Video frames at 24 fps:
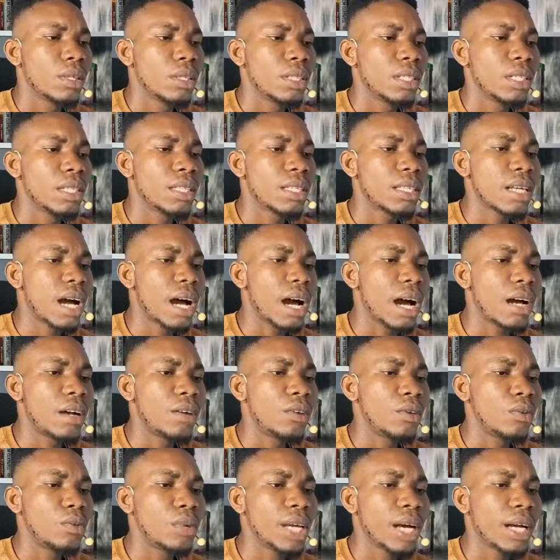this
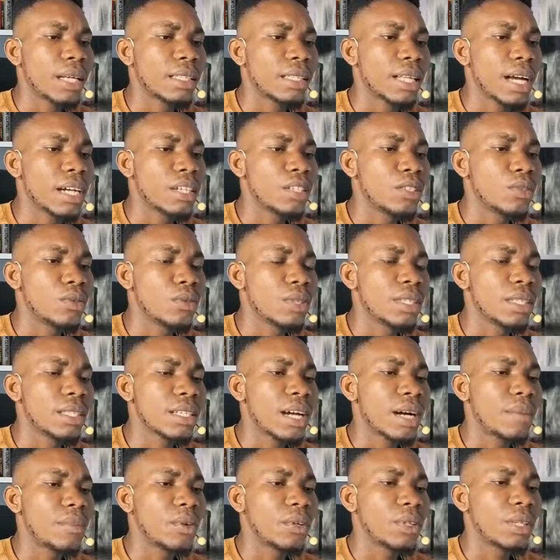arrow will attach to this
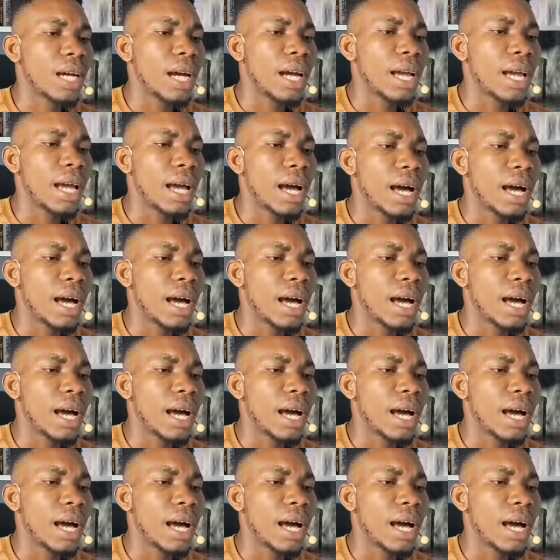carbonyl,